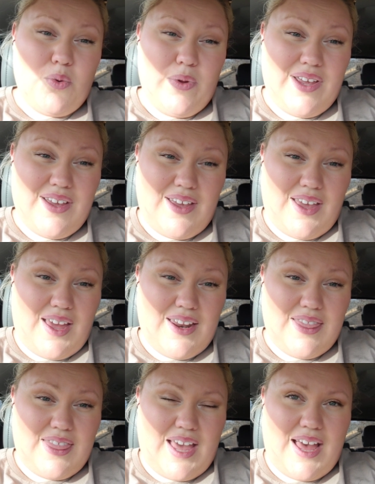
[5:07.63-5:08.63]
we could get
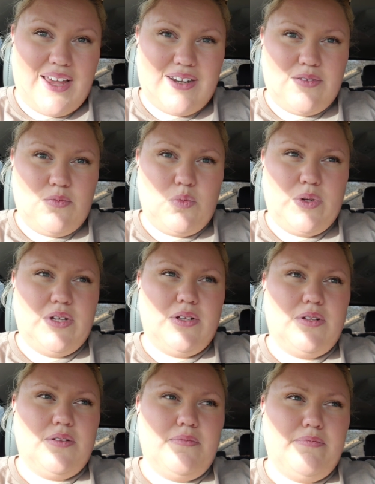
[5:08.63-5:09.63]
that
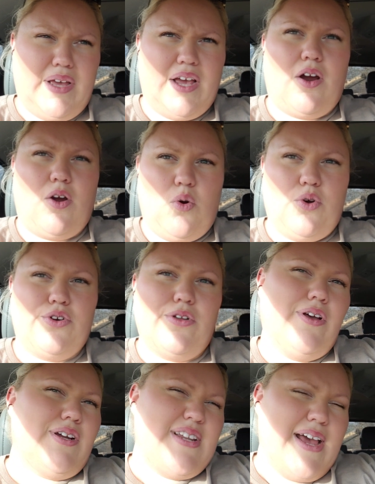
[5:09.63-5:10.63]
will make our corner
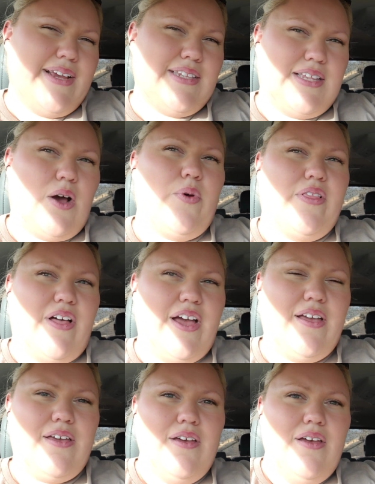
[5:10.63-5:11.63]
look nice, that we
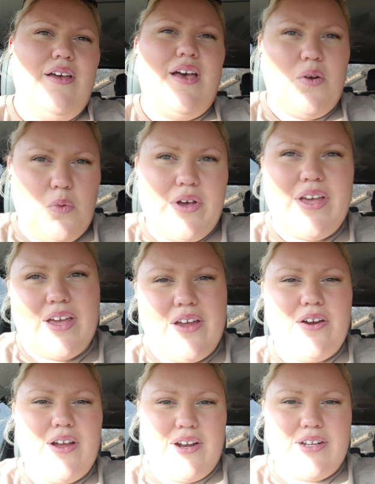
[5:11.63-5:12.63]
like, and we'll get here
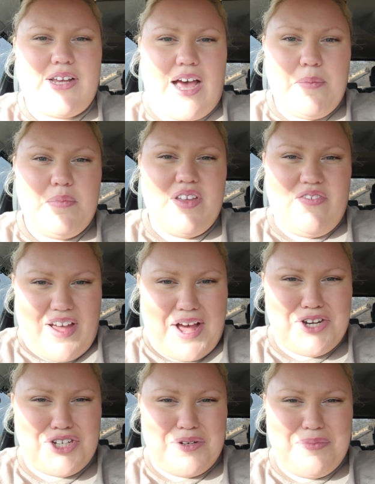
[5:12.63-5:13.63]
in a timely
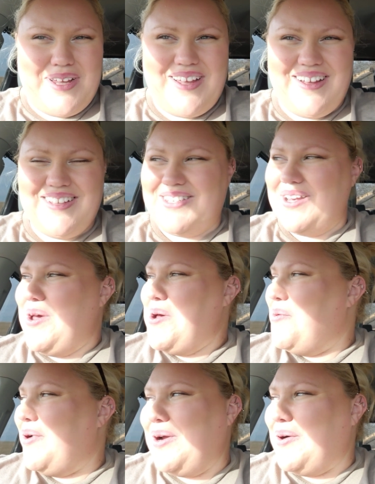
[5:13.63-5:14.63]
fashion, because
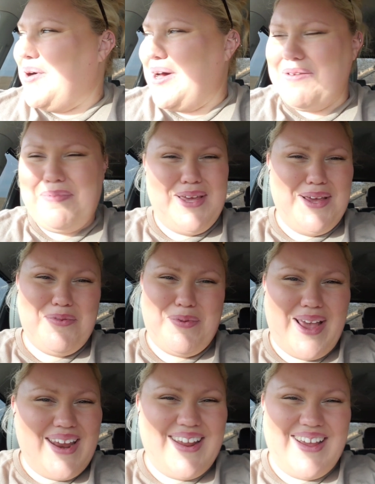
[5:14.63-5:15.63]
we don't want to be
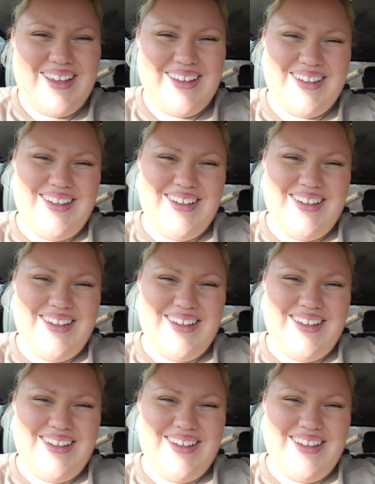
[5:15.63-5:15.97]
waiting